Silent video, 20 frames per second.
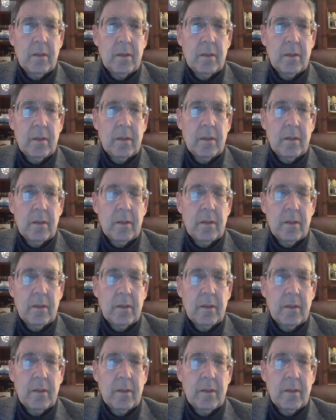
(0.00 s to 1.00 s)

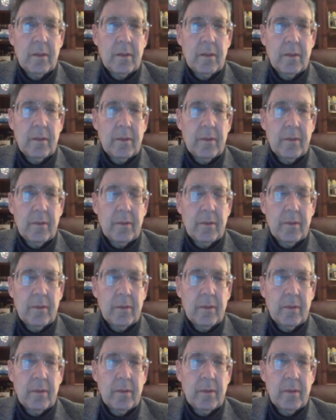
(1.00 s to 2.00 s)

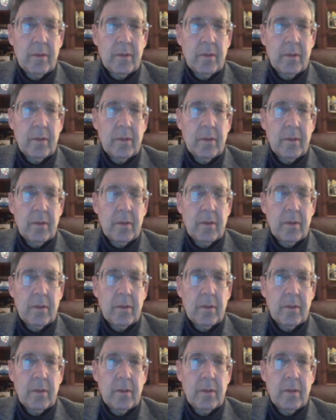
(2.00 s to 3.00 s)

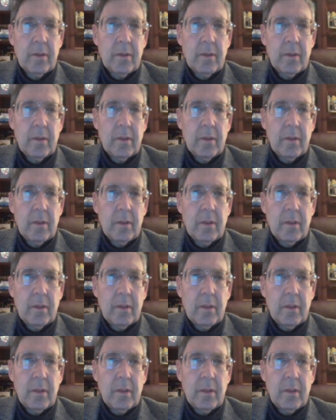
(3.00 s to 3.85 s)
This person isn't speaking.